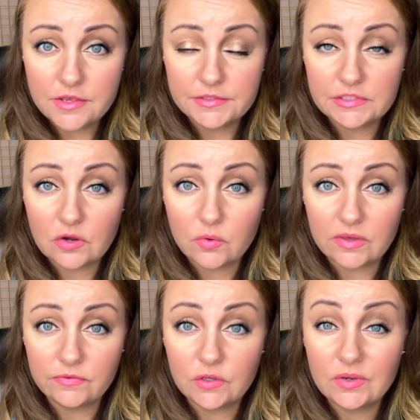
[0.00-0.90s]
So
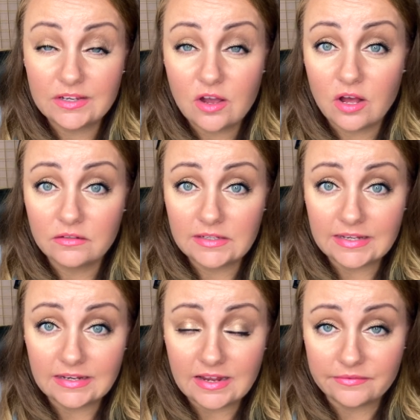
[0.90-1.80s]
if you get caught
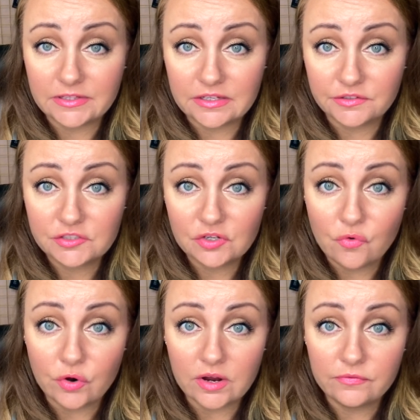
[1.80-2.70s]
in an avalanche
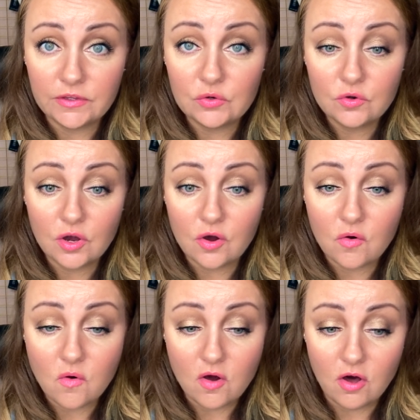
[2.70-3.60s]
or if you
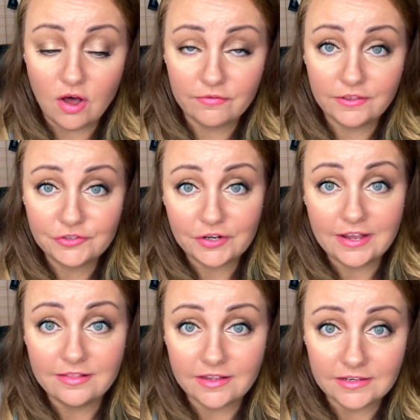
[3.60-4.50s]
go off the
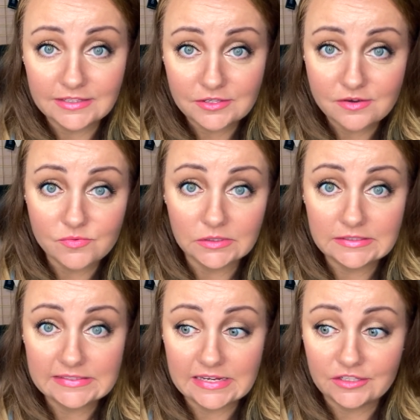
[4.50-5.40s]
trail and into the
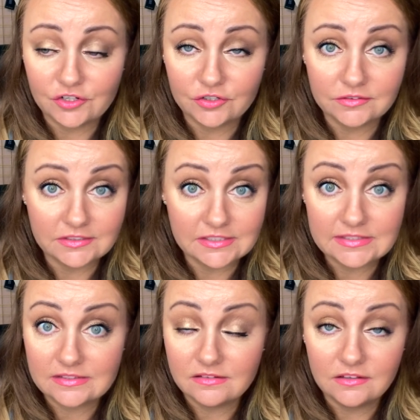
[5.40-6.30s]
woods and you're
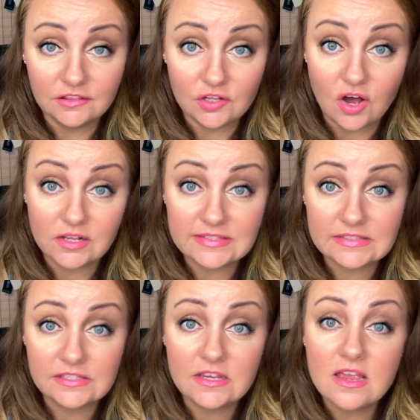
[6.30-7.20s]
just
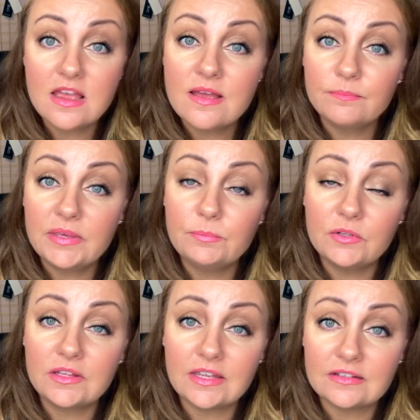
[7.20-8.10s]
lost,
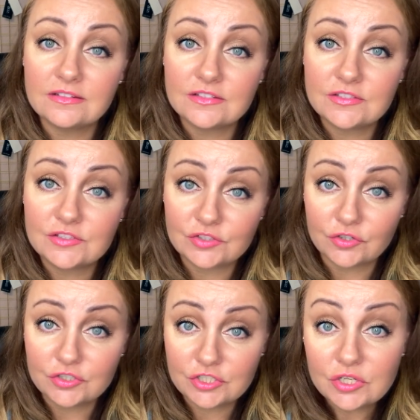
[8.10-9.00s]
people can
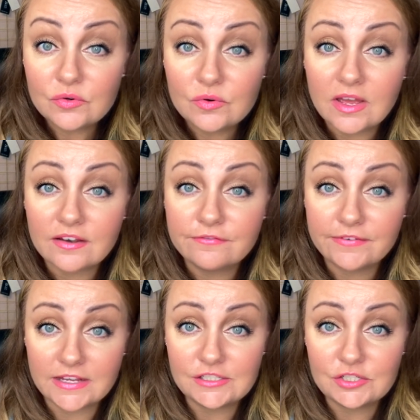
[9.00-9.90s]
search you and
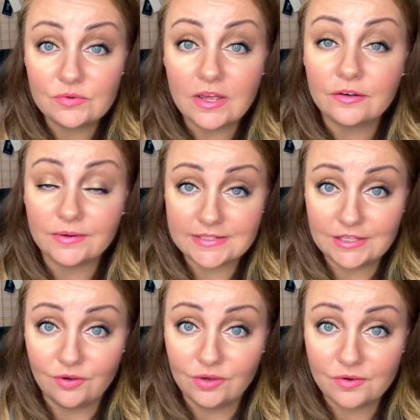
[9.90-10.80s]
find you and
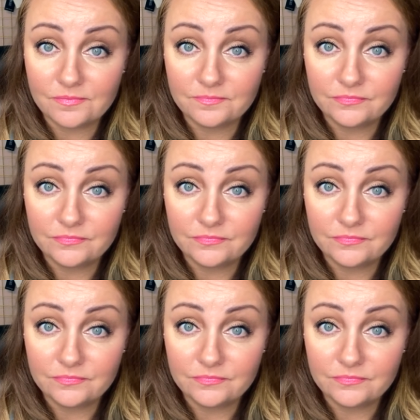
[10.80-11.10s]
rescue you.